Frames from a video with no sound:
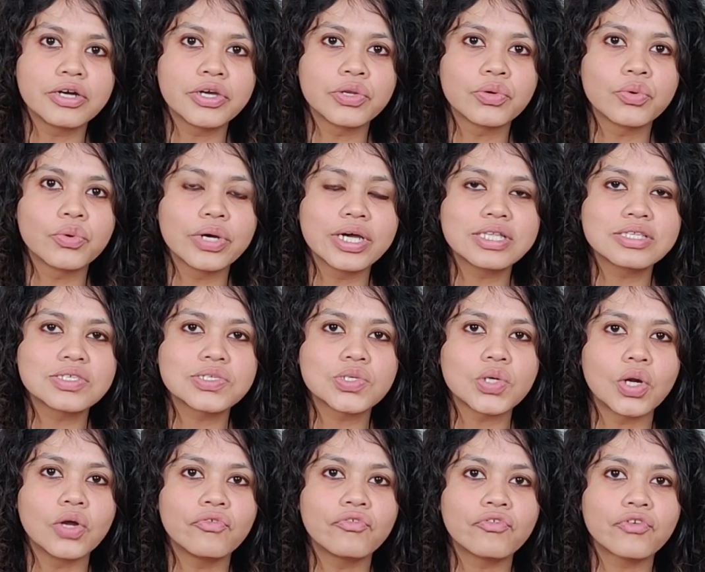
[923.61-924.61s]
it
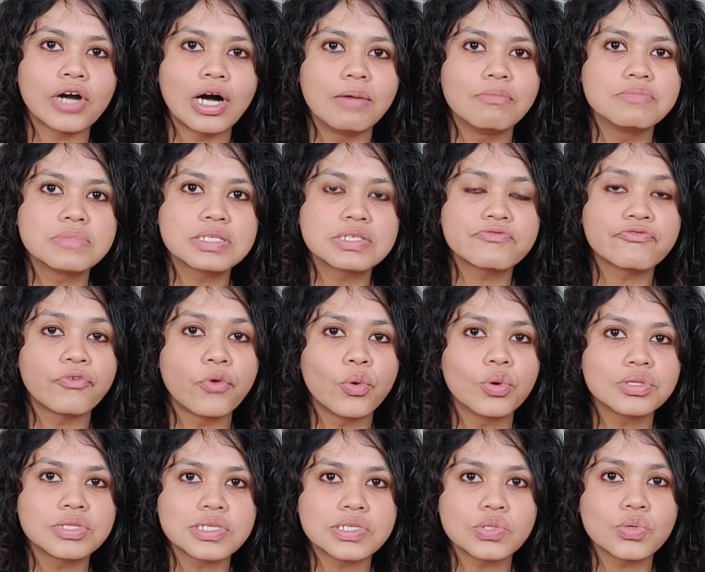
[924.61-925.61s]
sort of comes
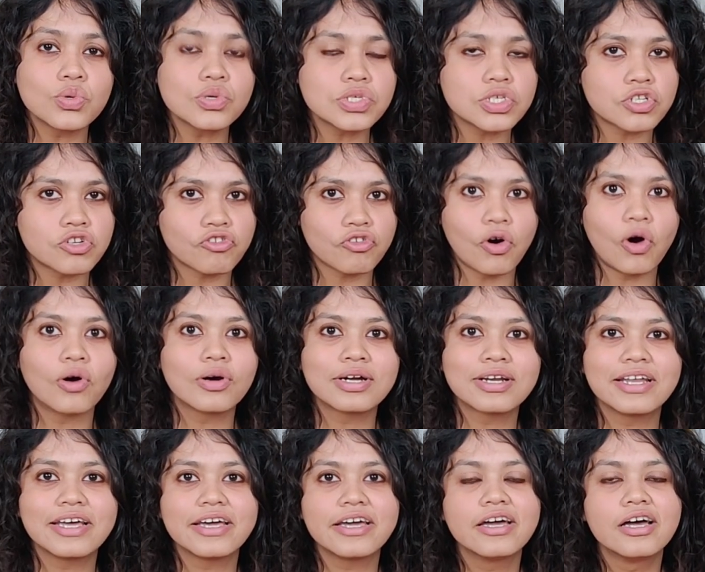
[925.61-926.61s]
forth so
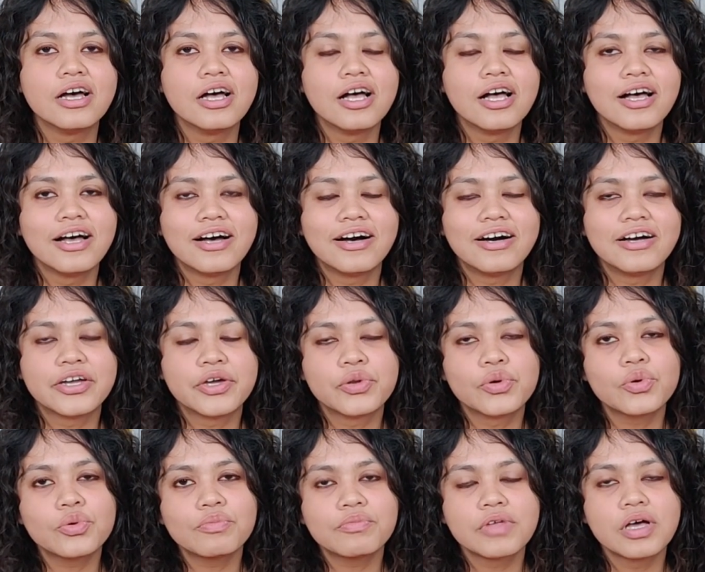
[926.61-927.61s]
strongly, uh, you know